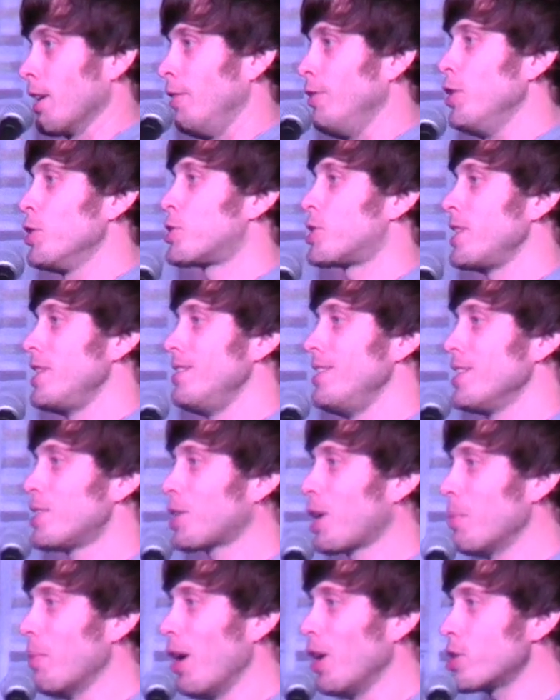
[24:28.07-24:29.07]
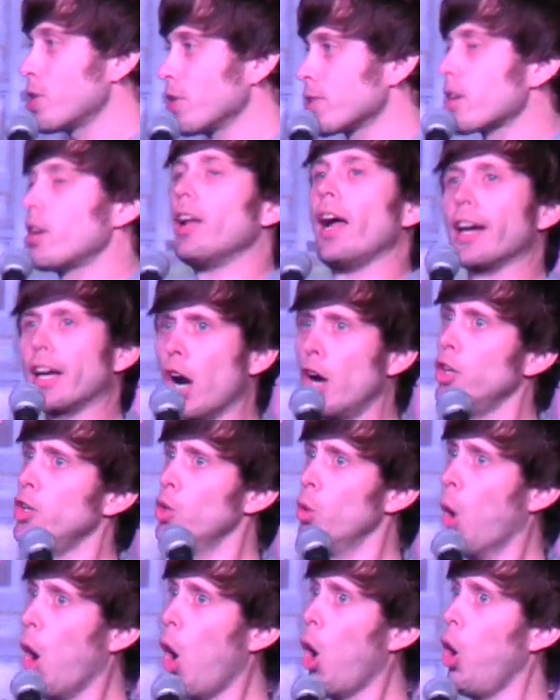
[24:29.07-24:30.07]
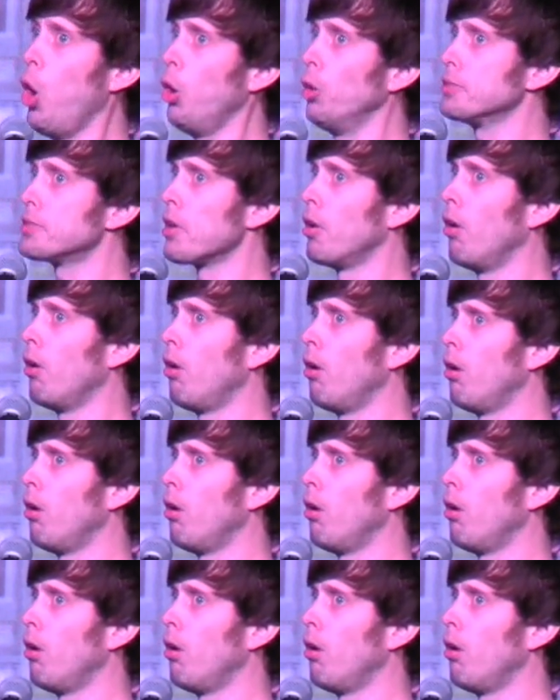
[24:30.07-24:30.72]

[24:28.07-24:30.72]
Have you seen these commercials? They're like, are you old?